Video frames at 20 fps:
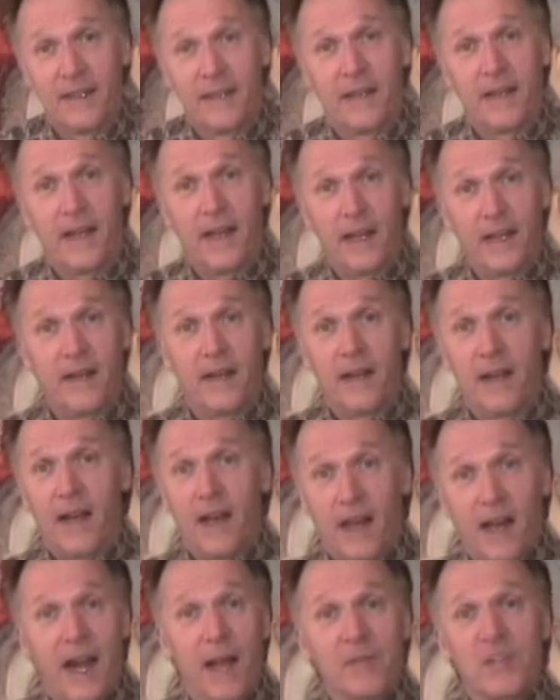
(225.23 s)
And,
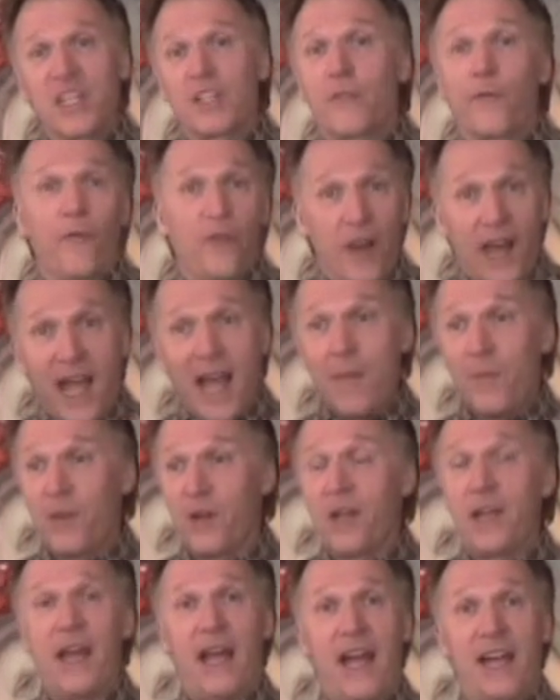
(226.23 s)
and I'm just
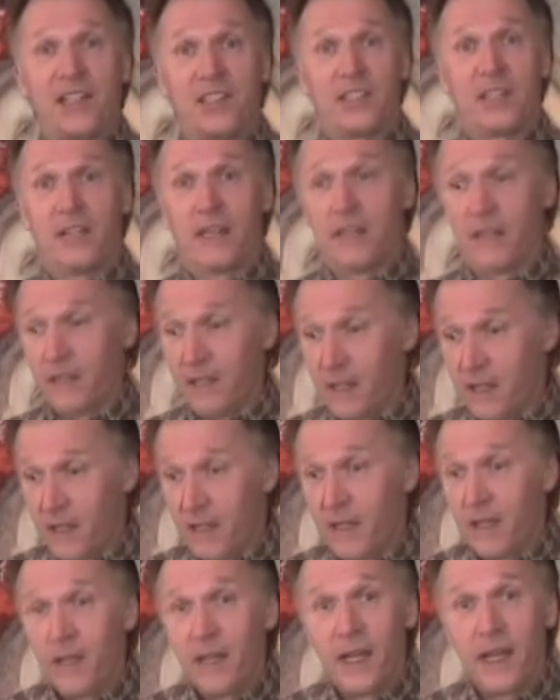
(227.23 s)
flabbergasted.
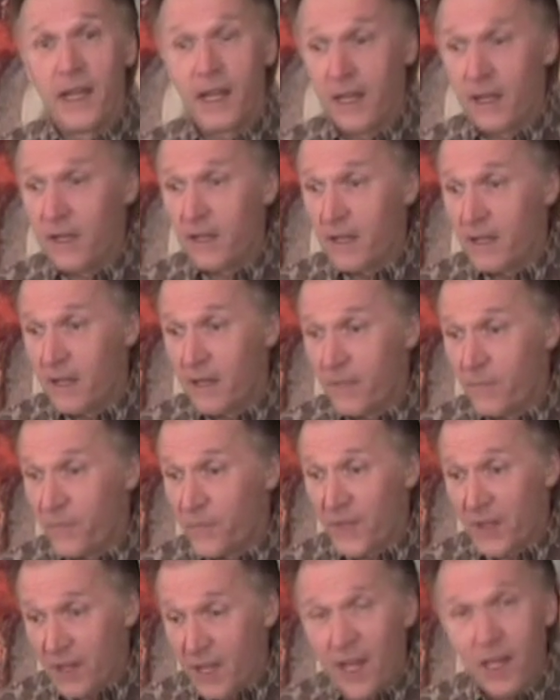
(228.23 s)
And
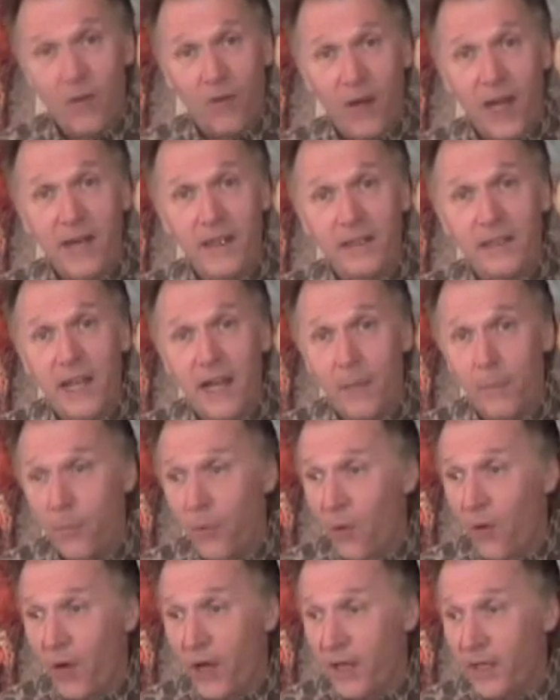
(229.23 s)
then right at that
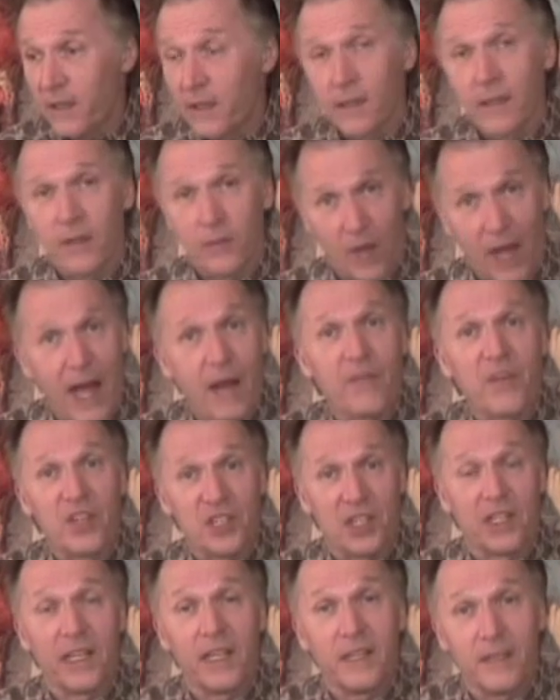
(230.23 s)
point,
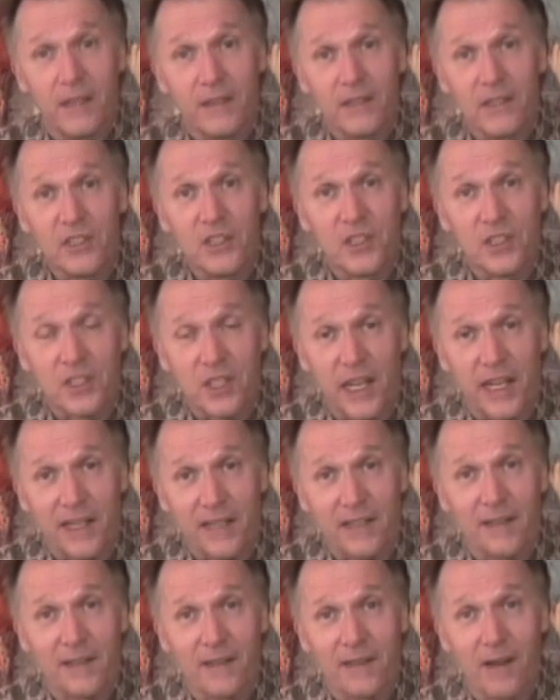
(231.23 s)
obviously, this is
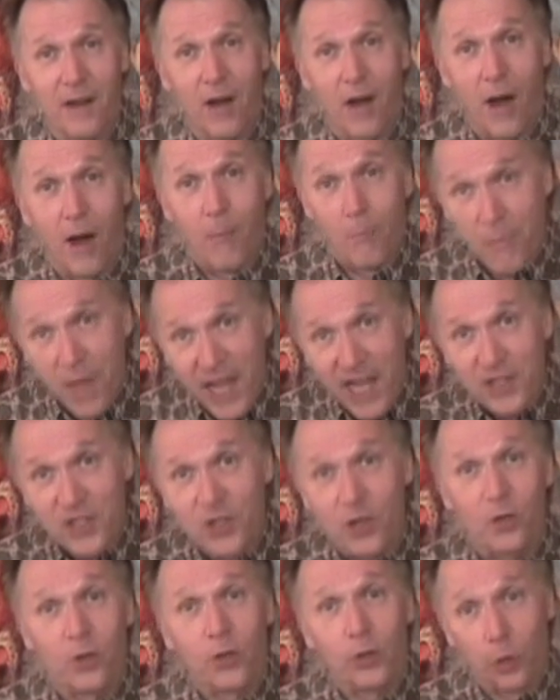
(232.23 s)
like a
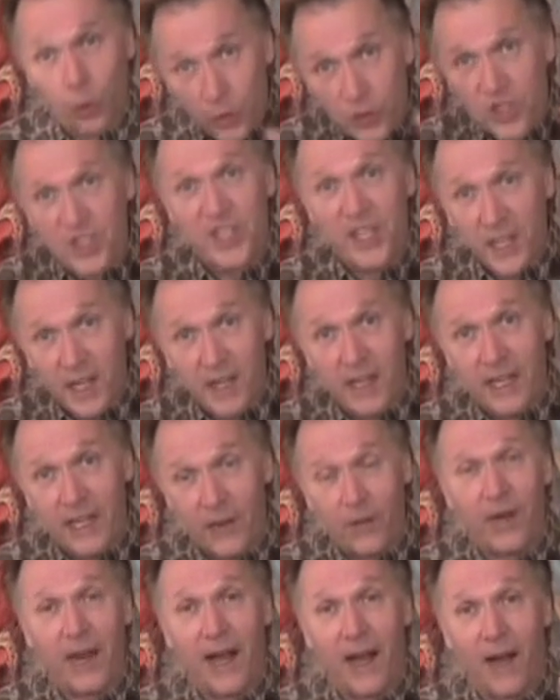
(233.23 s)
major
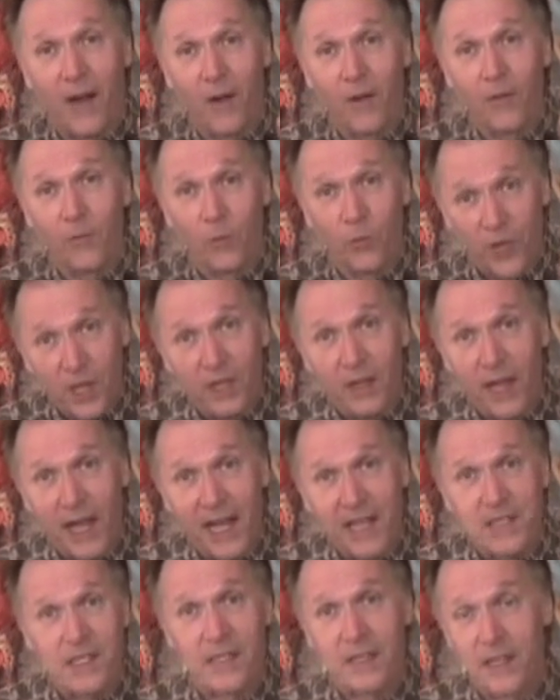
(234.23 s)
lucidity now,
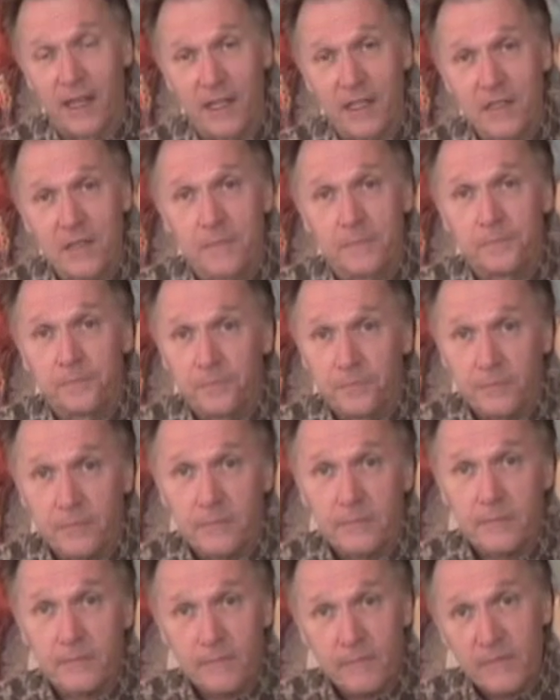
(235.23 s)
realizing this,
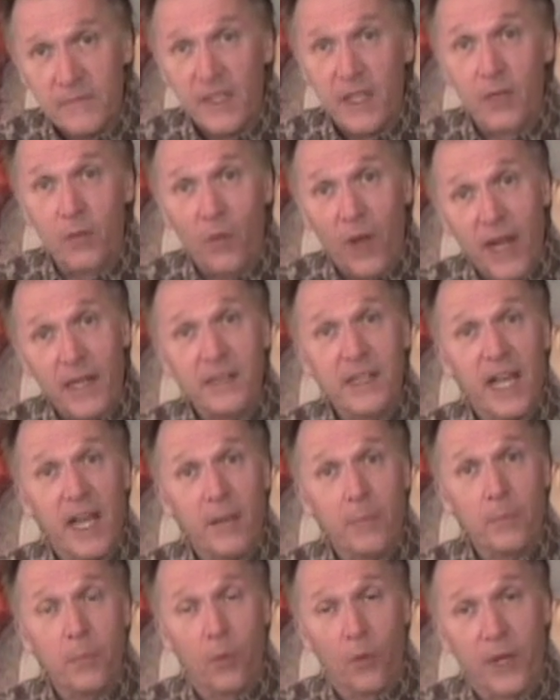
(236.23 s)
and right at
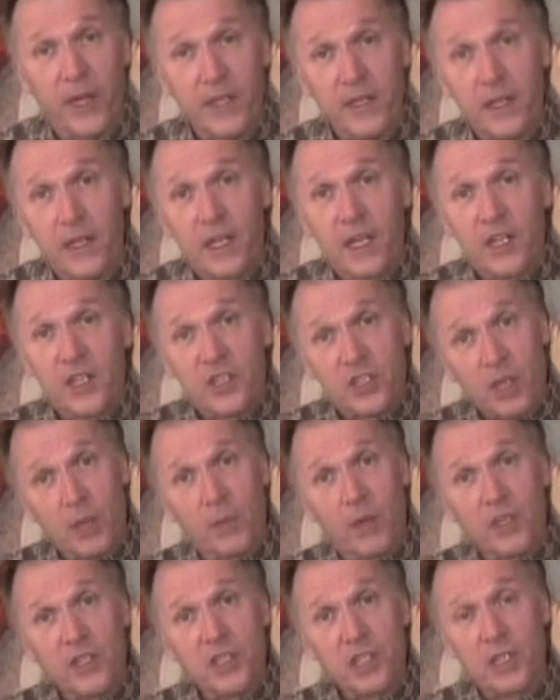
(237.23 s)
that point,
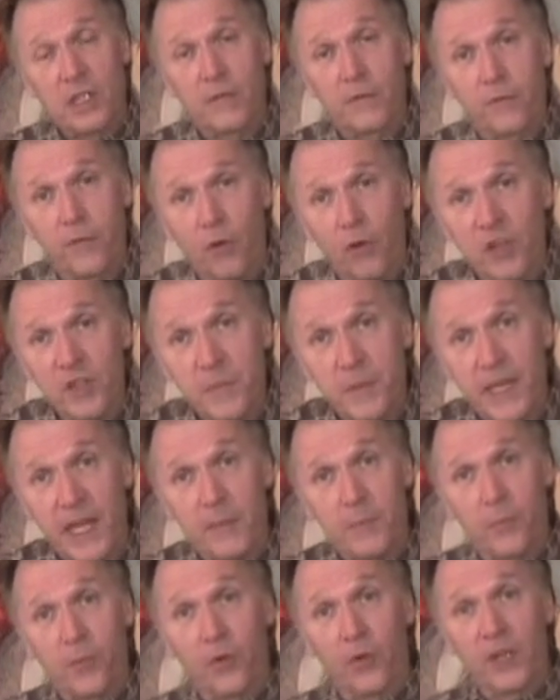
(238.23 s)
some unseen force
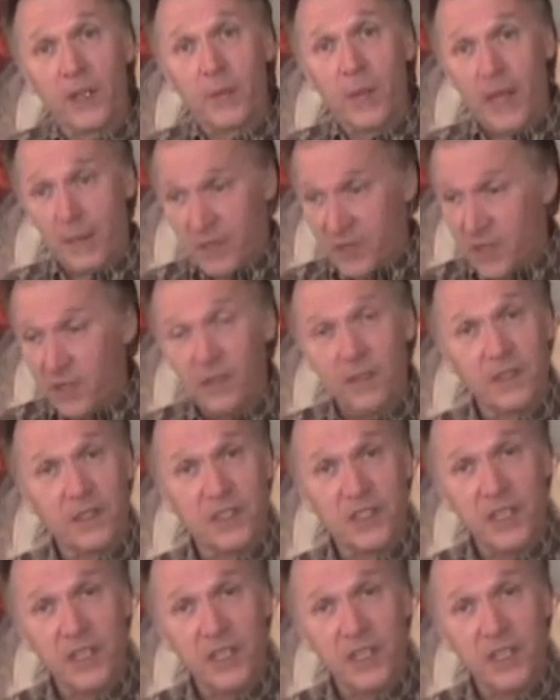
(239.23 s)
began pulling me. I was still in the